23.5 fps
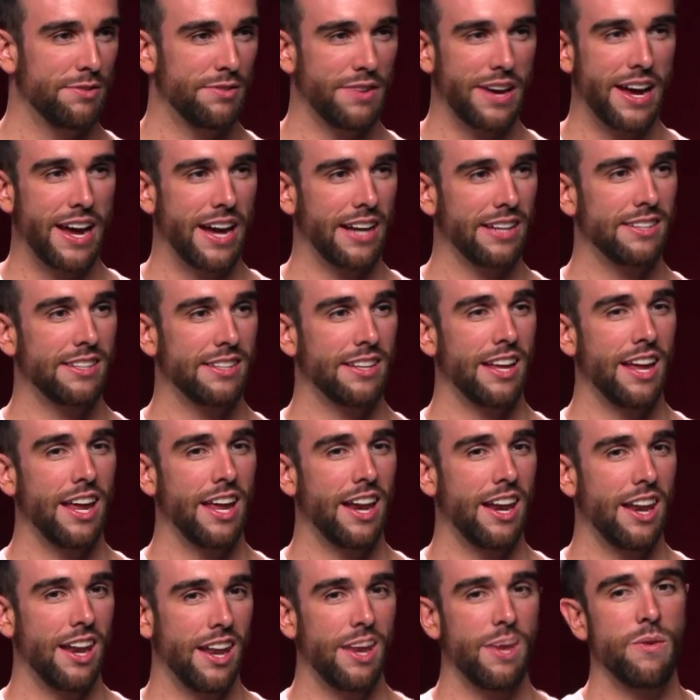Fact.
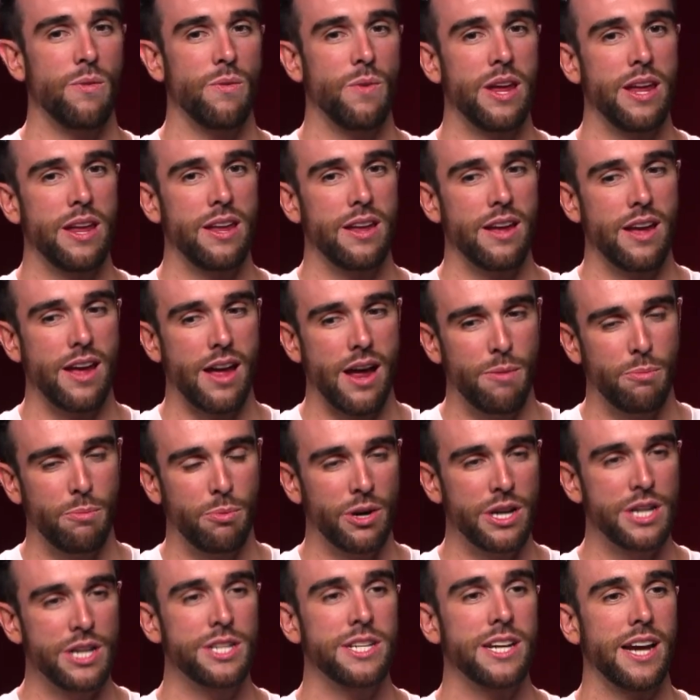And we
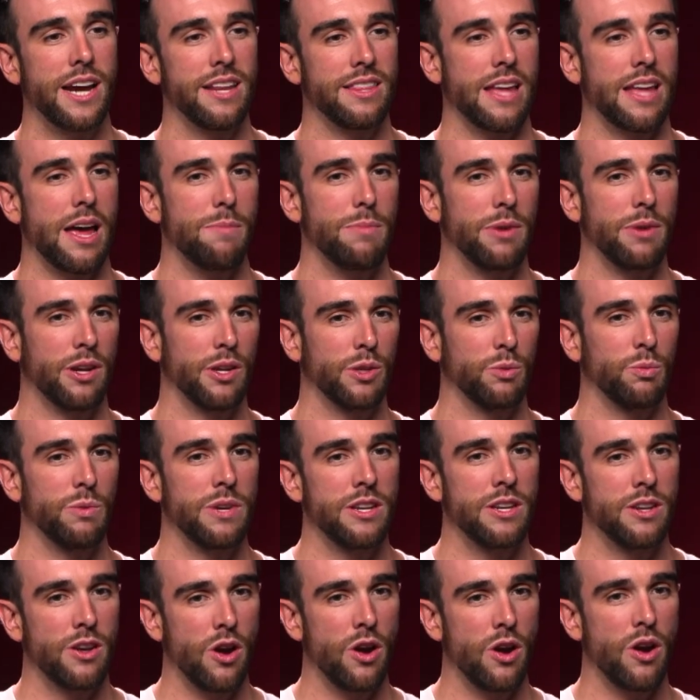appreciate that because we
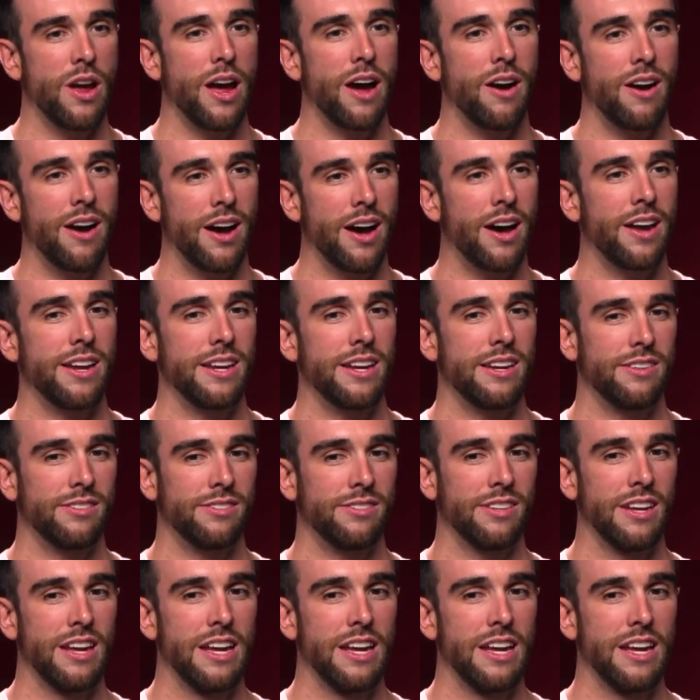know how hard it is